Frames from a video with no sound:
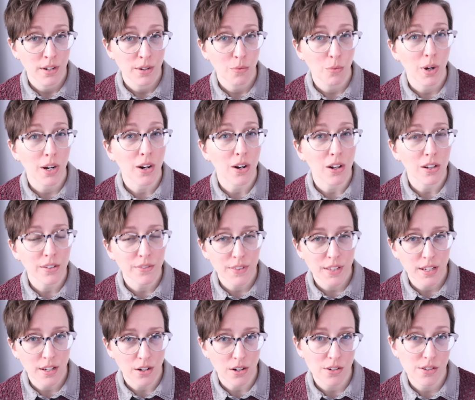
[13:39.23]
what all of
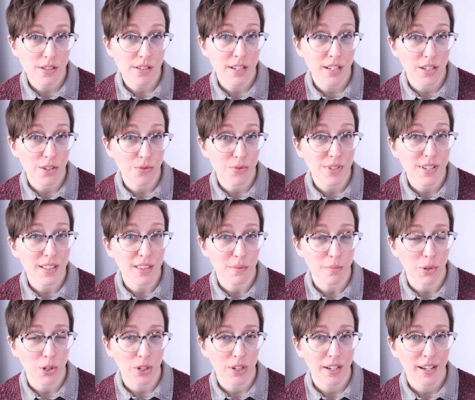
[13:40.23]
the yarns used in the
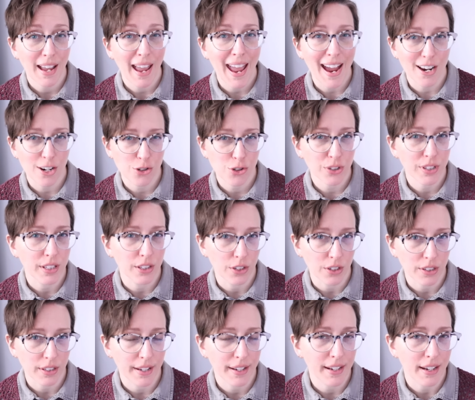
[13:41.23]
book actually
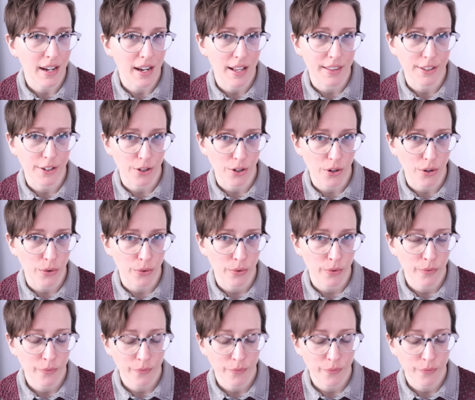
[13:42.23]
look like on their own.